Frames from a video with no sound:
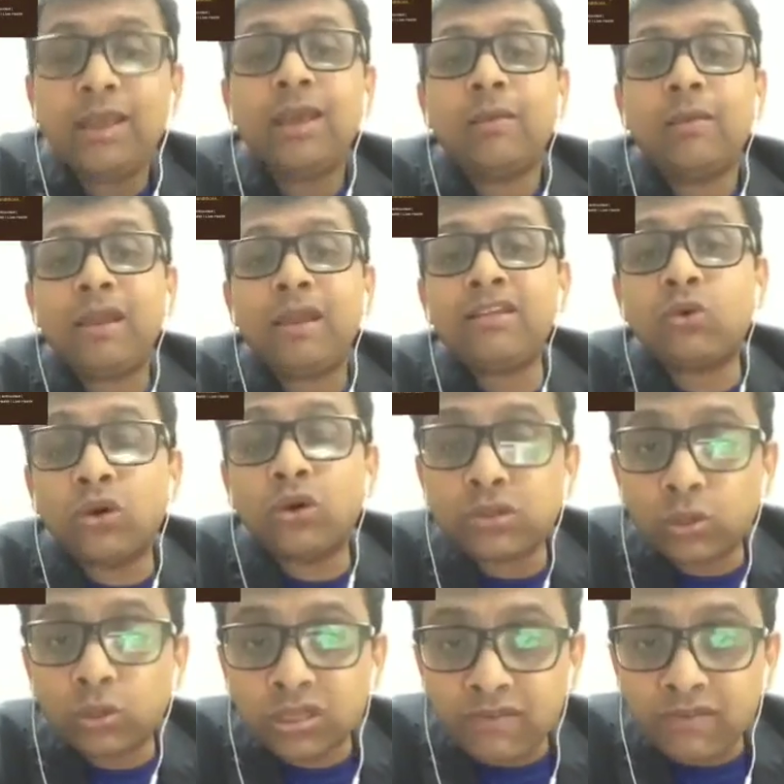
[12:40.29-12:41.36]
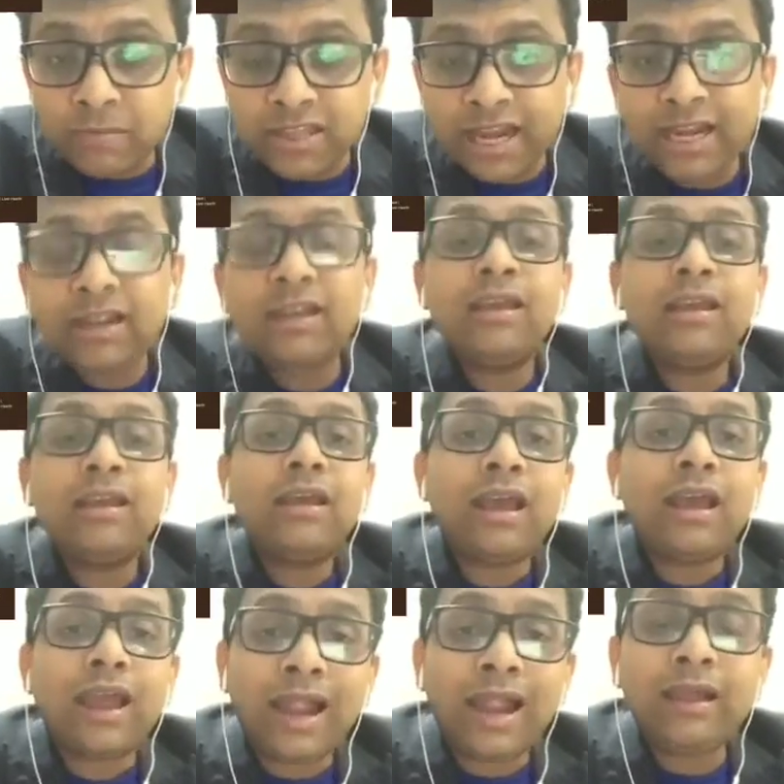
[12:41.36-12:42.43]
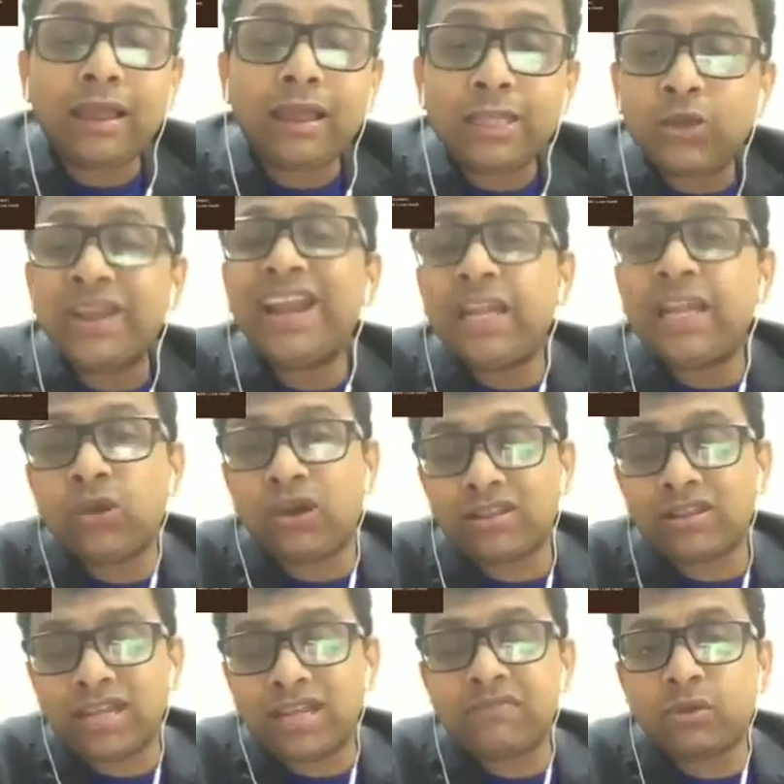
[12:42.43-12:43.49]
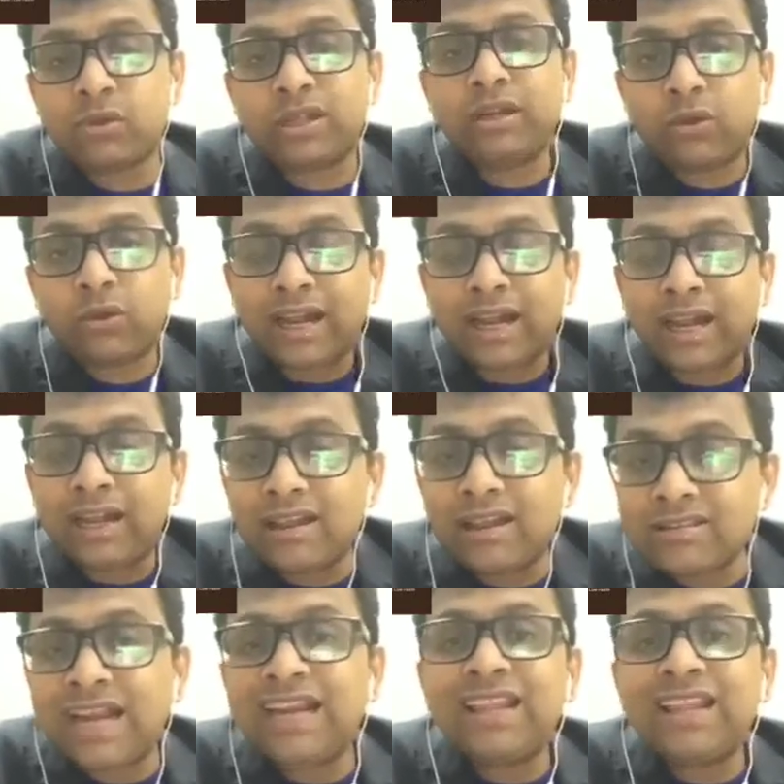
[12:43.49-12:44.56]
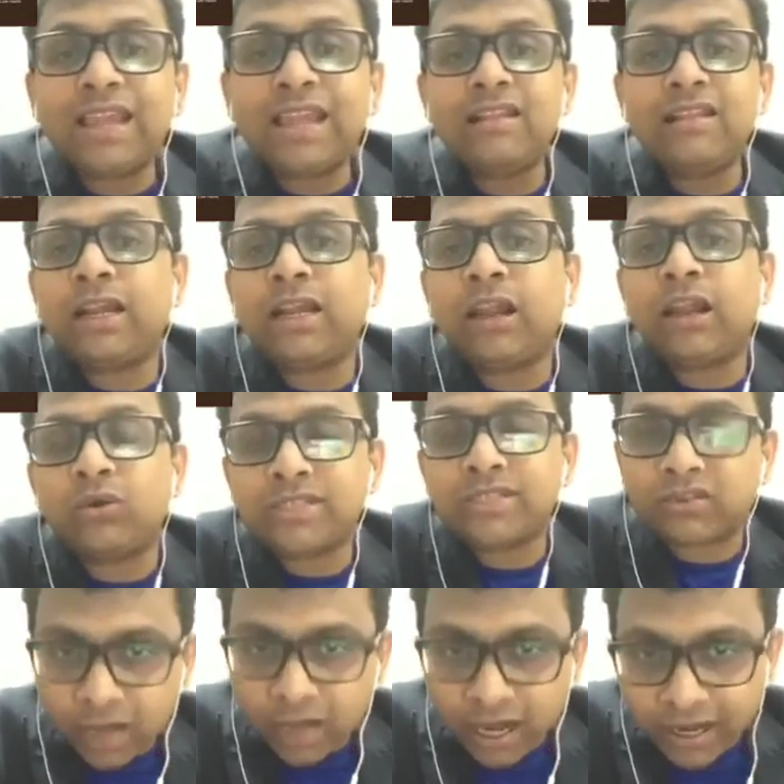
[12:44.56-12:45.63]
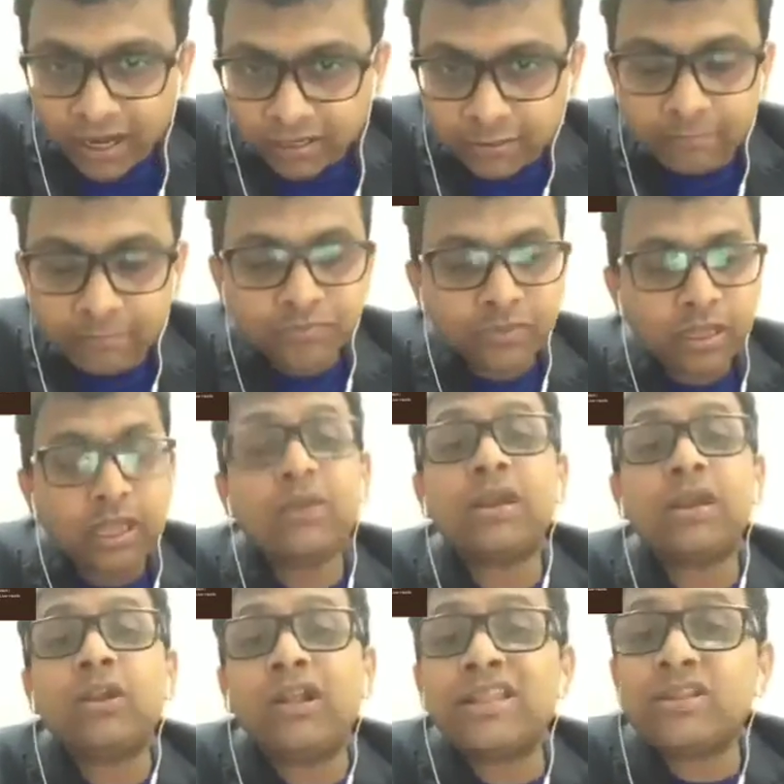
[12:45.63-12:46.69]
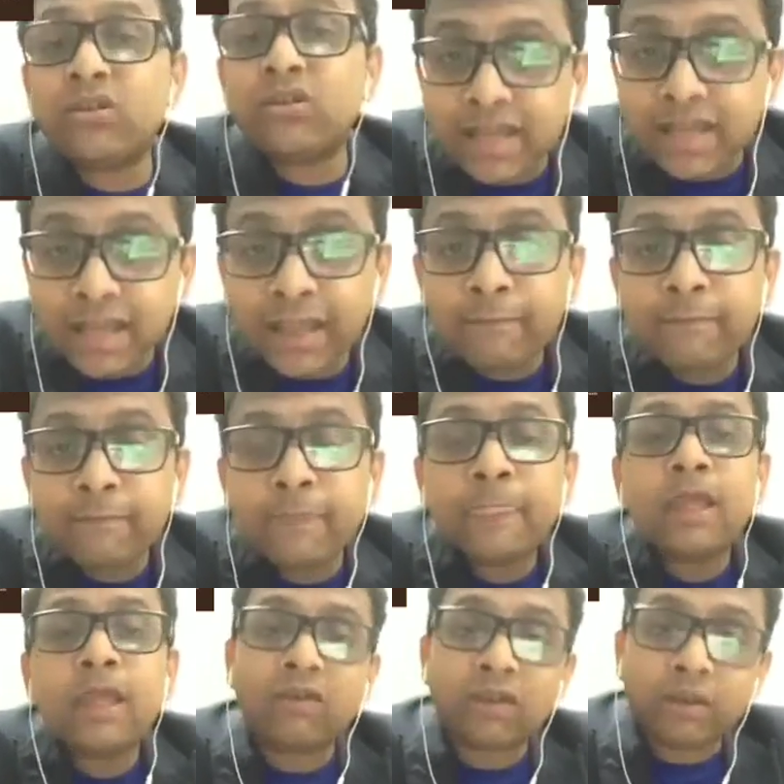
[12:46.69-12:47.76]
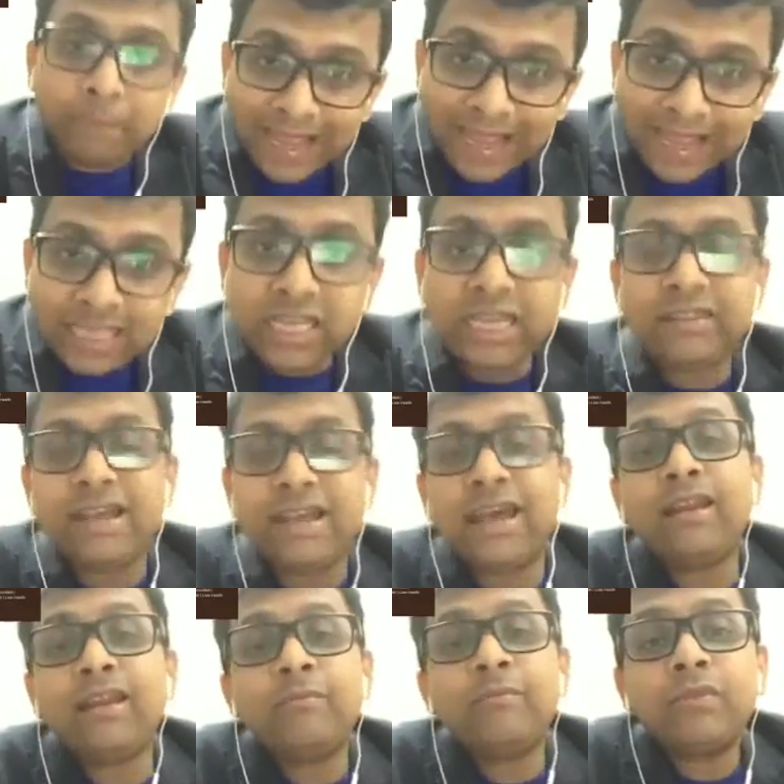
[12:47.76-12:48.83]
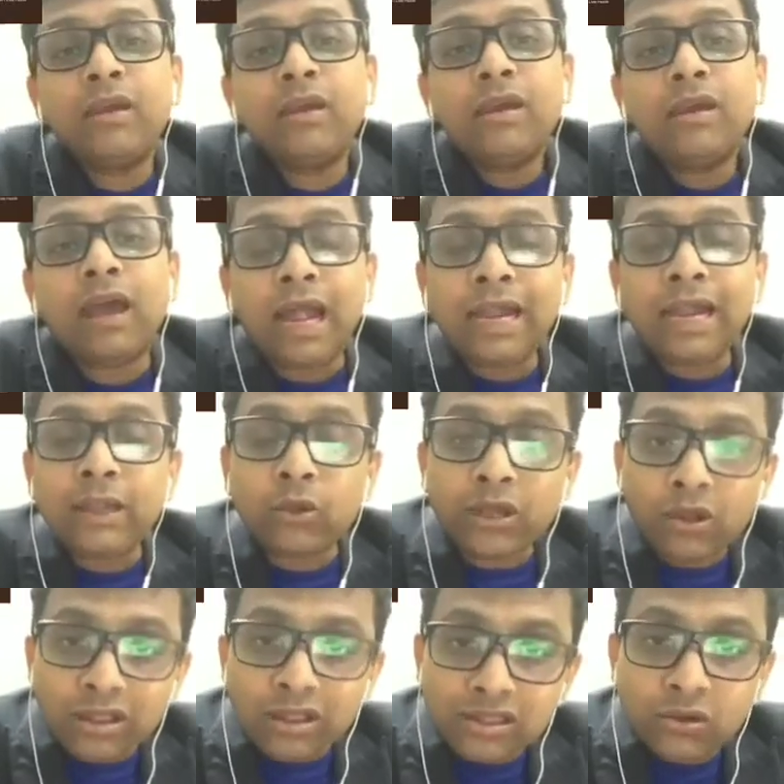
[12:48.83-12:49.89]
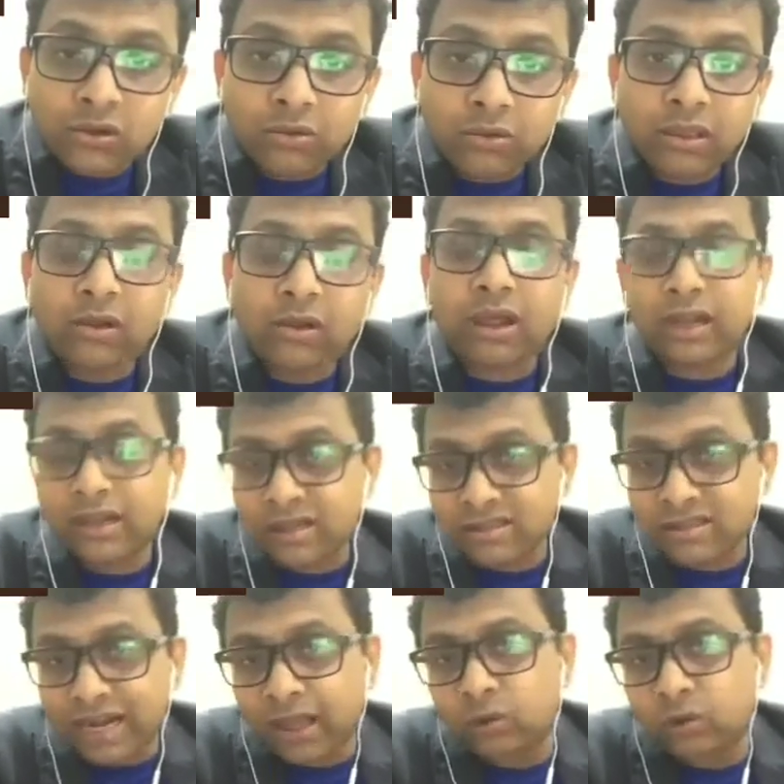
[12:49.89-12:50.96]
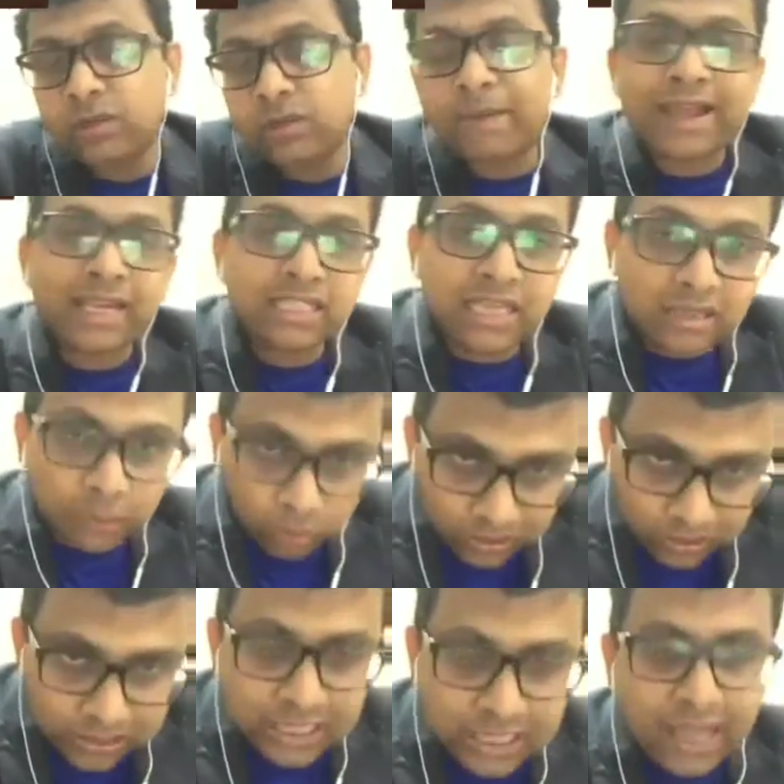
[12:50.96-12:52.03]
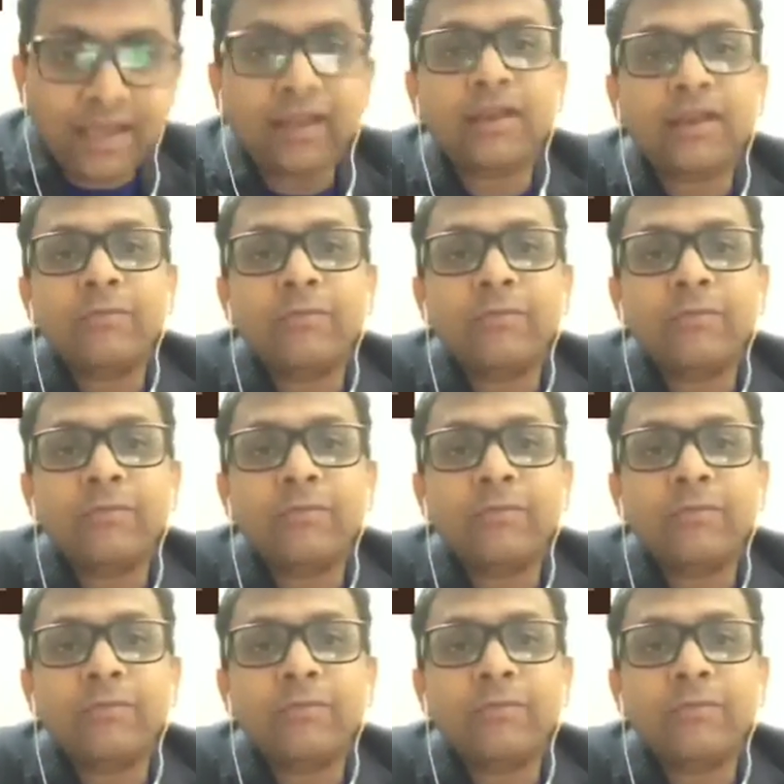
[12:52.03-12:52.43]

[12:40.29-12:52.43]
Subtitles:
Please go through the website and educate yourself so that you can understand the ins and outs of the product. You can also see our packaging there, and you can also understand how the packaging looks like.